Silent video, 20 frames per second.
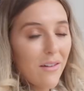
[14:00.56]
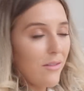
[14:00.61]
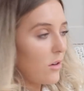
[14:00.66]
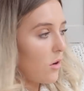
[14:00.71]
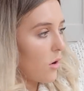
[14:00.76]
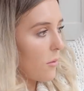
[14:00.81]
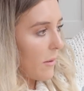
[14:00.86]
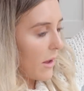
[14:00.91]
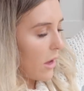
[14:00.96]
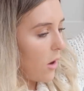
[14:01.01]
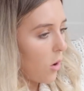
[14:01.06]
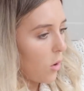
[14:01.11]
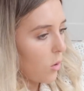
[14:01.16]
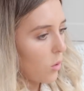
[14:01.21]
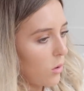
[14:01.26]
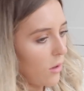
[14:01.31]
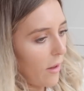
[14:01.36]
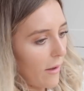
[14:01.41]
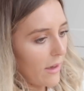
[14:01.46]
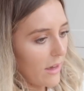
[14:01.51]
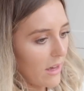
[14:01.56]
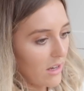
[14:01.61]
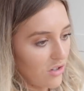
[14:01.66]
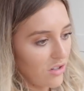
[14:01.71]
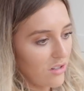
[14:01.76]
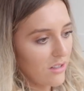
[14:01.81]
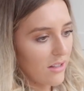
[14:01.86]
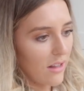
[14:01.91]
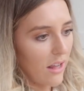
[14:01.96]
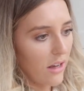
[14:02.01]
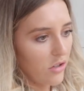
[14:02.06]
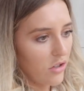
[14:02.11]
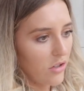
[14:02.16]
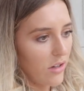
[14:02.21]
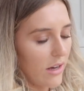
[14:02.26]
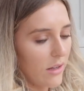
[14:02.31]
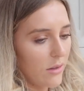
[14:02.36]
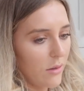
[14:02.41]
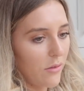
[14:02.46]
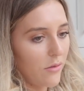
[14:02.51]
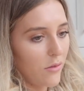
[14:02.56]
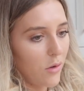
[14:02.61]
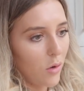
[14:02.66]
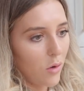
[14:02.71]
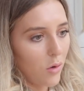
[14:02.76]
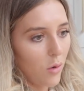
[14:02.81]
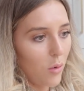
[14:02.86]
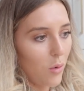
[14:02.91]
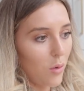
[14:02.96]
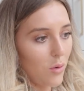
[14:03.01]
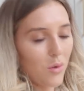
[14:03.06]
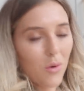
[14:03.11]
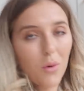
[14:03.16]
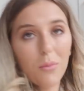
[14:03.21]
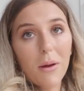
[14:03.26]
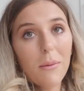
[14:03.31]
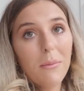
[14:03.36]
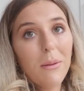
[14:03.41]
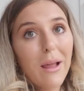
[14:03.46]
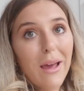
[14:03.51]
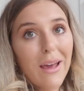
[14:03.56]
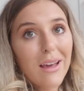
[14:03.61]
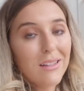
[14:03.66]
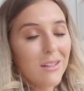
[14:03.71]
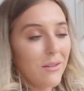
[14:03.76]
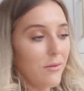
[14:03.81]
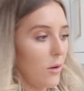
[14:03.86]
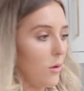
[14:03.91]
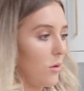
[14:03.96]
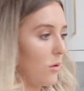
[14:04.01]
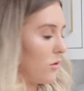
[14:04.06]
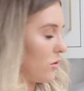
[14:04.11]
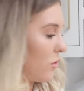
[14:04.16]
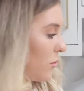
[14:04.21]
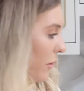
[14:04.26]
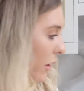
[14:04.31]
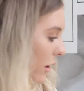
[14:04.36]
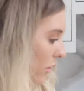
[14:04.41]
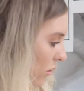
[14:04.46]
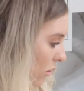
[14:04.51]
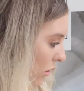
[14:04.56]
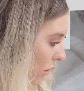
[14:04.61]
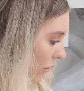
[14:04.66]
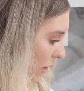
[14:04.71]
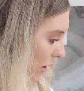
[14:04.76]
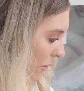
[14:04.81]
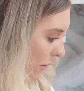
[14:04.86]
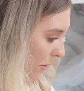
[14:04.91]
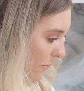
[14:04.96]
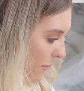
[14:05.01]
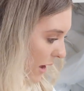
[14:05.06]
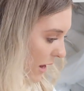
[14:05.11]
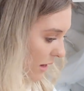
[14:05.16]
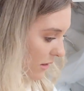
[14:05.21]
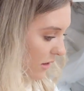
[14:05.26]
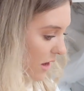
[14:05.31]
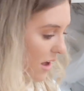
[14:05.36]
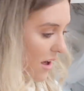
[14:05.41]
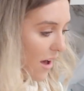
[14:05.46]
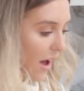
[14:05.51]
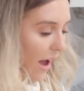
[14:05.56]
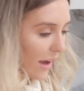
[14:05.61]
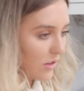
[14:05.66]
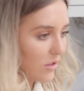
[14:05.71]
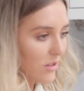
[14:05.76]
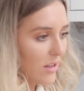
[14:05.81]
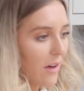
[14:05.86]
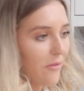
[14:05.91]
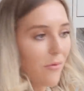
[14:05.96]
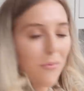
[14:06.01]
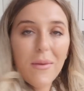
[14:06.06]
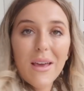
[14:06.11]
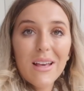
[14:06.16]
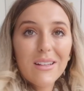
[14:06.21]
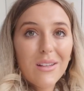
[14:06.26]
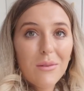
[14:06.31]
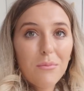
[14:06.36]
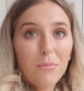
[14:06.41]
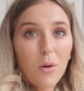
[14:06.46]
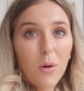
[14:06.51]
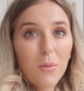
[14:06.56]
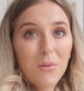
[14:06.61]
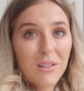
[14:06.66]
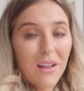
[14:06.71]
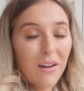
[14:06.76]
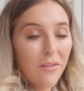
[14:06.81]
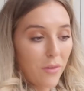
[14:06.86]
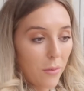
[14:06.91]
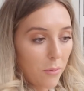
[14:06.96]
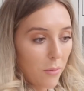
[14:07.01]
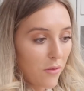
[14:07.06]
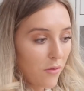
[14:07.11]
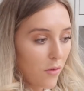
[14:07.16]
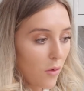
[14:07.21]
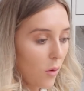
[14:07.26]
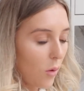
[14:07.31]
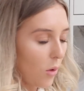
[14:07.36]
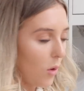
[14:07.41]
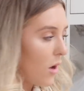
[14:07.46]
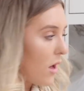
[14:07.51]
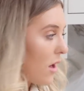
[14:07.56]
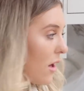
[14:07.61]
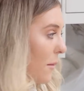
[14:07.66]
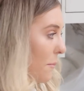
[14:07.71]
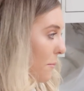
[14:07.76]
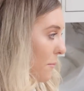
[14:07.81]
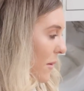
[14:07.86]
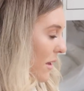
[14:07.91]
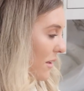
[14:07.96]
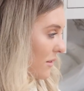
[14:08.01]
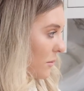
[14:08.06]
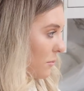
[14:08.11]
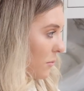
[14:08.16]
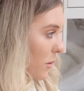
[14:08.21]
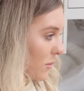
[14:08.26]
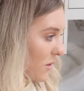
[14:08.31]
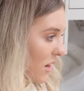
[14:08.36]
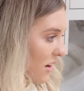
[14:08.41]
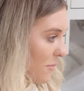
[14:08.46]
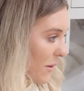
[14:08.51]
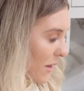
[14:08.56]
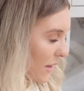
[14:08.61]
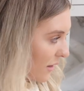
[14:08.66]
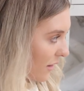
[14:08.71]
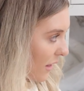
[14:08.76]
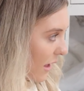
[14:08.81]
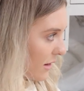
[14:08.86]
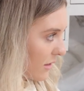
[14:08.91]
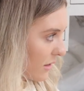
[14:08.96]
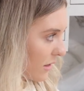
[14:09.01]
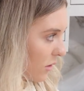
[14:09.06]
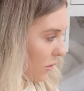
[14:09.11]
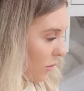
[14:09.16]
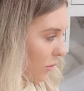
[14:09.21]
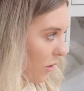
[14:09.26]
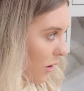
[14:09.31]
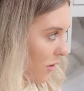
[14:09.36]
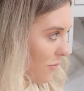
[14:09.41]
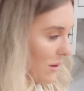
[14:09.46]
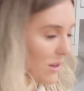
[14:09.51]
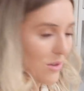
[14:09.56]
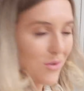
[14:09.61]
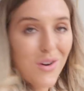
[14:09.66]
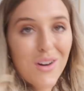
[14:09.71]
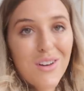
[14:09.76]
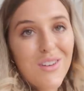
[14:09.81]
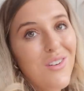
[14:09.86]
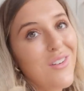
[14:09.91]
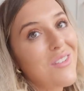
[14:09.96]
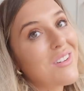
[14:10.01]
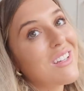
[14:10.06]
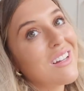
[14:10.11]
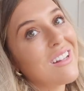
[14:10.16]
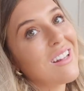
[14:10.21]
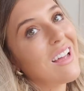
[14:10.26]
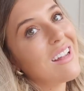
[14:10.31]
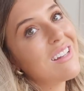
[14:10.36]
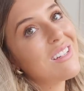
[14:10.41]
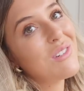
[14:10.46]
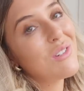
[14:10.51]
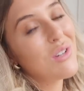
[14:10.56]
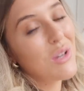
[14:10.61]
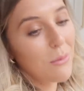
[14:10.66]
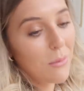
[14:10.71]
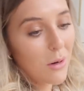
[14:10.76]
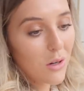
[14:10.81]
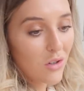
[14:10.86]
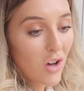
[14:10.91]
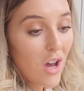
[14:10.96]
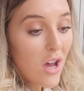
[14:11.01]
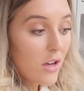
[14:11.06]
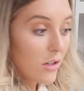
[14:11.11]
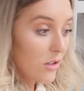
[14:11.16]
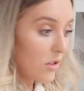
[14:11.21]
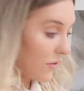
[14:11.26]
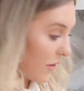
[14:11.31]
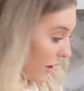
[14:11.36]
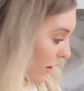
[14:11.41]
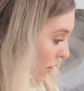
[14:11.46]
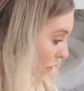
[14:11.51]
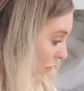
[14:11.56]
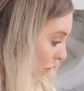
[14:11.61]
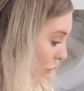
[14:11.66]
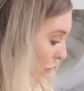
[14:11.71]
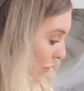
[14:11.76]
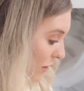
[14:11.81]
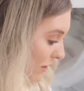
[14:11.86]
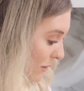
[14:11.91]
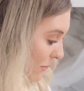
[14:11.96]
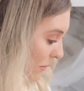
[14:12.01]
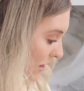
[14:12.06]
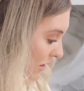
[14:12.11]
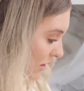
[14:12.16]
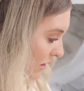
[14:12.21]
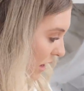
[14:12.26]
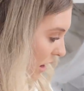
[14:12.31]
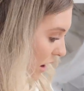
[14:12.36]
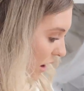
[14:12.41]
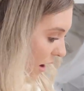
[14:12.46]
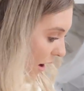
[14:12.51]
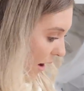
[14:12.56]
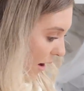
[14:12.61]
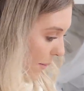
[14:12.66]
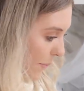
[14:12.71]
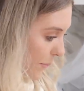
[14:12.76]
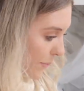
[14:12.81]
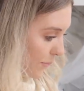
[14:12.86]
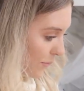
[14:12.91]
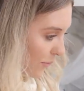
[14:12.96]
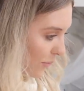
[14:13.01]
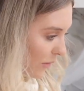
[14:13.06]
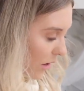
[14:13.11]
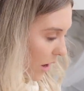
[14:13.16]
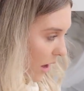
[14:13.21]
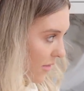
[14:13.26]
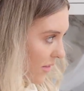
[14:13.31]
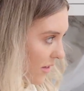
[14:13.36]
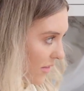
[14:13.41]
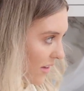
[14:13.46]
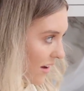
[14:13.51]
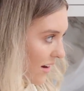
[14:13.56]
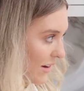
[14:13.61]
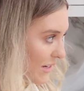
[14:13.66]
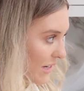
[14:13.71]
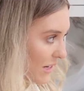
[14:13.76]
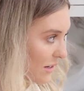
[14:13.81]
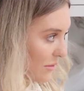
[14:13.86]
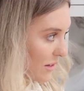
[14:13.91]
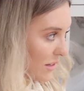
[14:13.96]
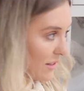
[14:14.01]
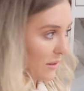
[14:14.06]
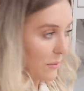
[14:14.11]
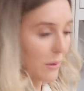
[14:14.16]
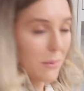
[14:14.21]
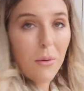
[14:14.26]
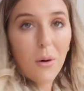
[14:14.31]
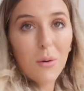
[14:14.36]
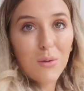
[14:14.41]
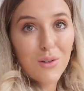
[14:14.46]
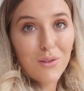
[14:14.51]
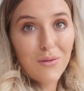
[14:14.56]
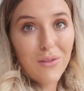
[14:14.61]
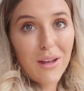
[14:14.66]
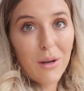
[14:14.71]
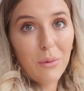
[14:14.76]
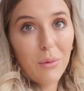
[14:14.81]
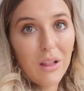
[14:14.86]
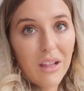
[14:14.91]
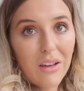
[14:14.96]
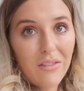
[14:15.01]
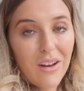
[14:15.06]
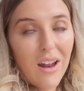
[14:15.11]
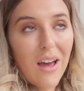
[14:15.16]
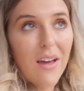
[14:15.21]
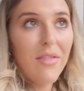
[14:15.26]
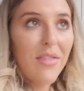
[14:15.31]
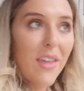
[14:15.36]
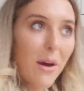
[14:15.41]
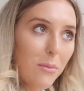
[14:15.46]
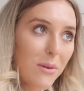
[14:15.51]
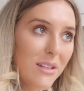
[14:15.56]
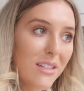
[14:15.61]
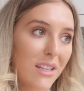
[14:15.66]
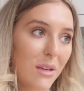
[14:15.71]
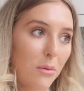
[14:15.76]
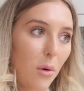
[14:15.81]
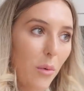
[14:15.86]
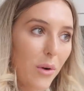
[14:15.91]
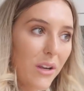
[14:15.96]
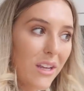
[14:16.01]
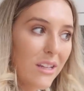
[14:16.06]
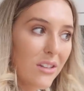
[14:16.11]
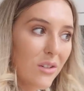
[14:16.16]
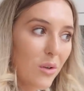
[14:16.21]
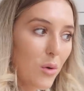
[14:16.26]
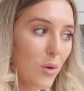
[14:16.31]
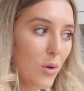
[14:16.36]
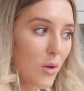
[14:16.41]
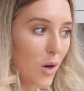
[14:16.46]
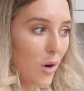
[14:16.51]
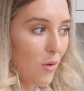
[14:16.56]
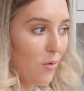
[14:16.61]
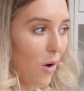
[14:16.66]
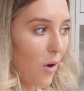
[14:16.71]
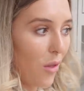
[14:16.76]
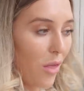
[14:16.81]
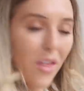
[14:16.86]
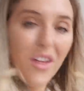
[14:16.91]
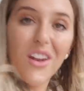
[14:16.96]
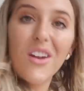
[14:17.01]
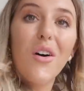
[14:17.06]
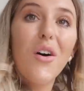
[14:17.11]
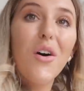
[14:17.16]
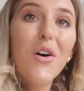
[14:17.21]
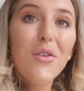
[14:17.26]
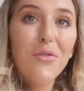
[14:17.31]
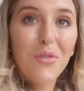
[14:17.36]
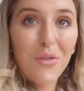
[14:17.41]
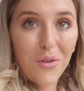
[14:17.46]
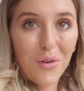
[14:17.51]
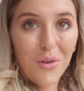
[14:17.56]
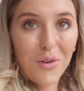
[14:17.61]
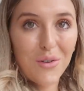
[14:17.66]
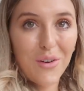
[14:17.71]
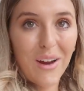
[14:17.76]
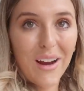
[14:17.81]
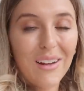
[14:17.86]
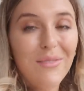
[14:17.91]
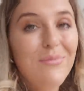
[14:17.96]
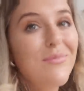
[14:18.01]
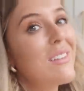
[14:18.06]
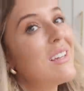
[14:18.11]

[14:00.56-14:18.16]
I haven't got my whole like kitchen selection yet, so I've not ordered all my plates, I've not ordered all my cutlery, my pans. I just have bits and bobs left from before, bits and bobs that I've been collecting, although I've been trying not to collect too much. Stuff that I got for Christmas, and then the idea is that we pop stuff in, we live in it, and then we see what we need to order rather than over-ordering.